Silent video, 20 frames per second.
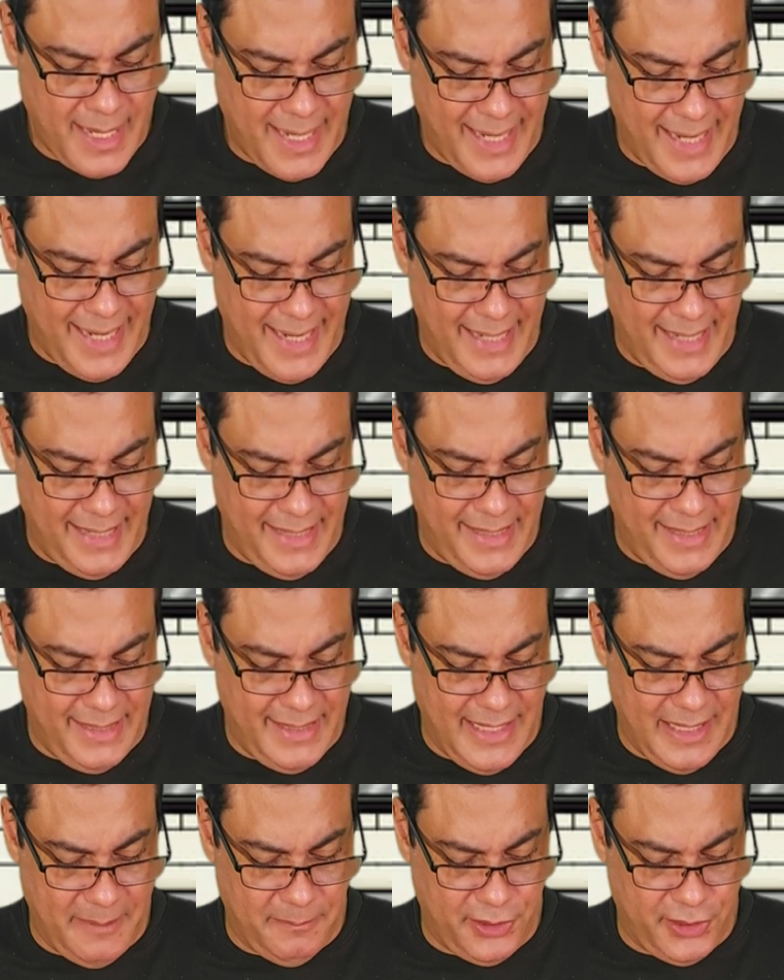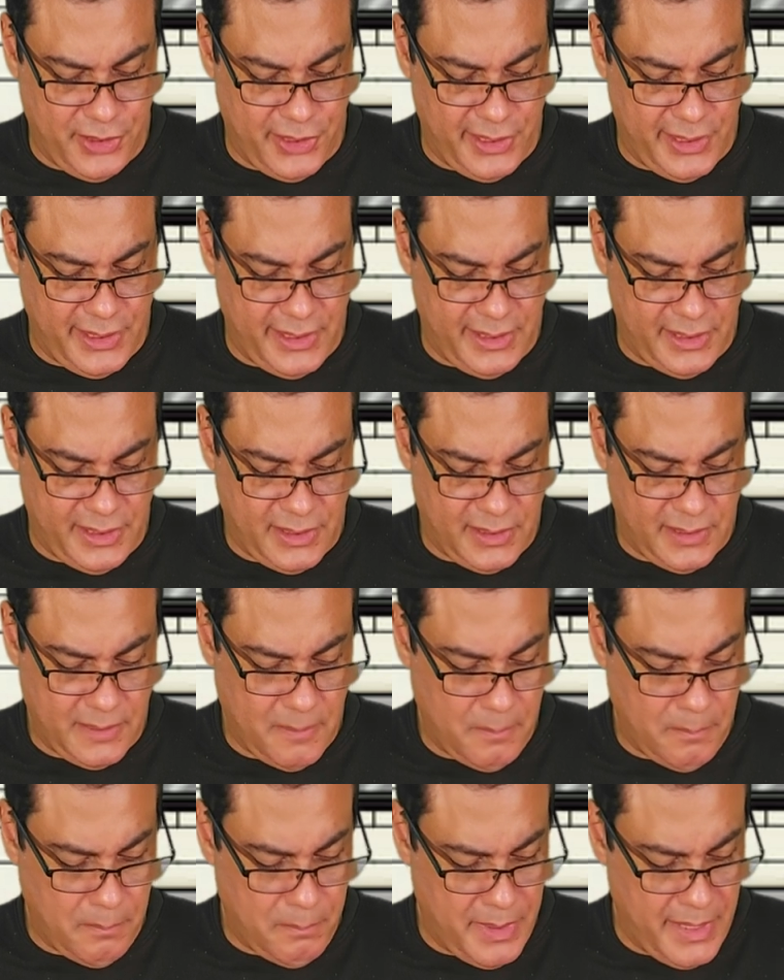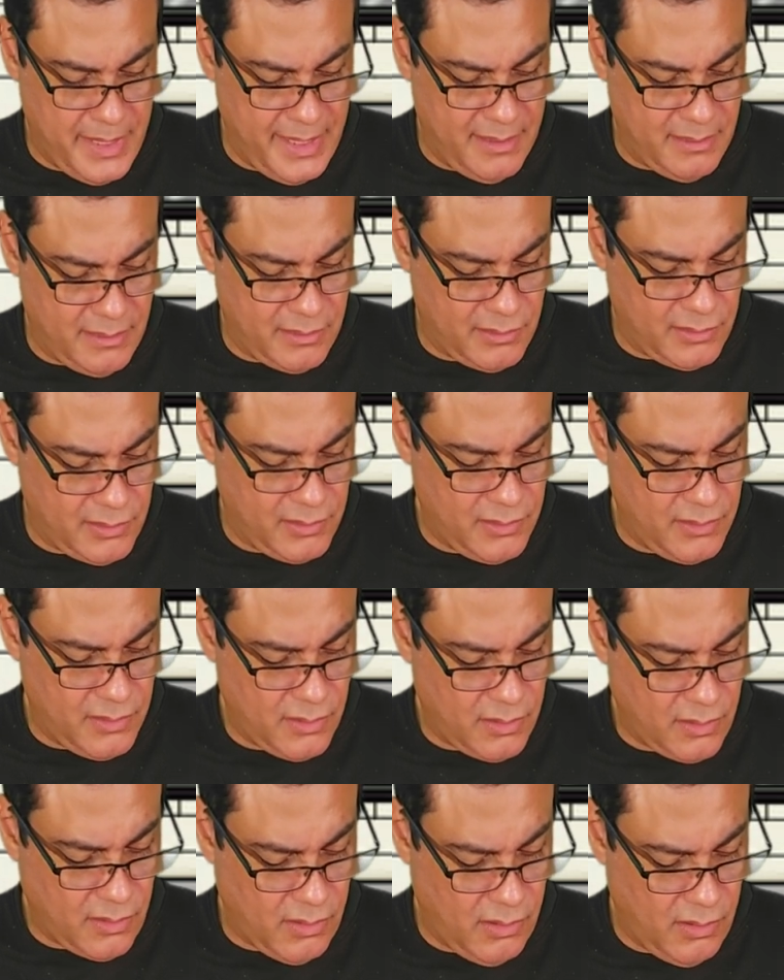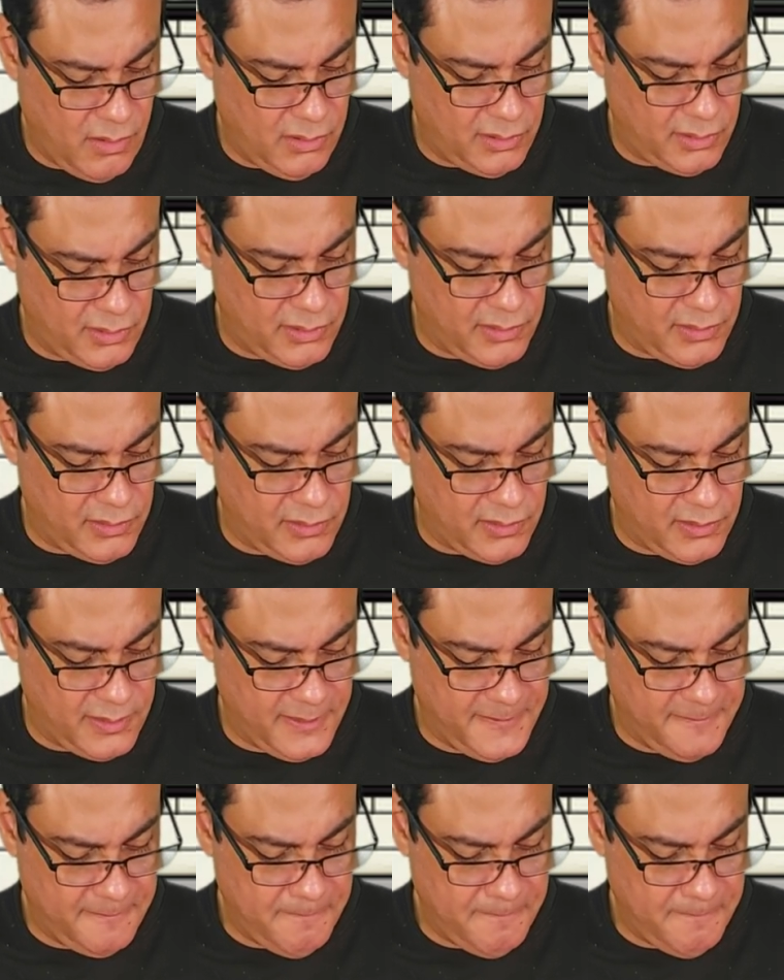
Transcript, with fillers: a Edam cheese, milk, culture.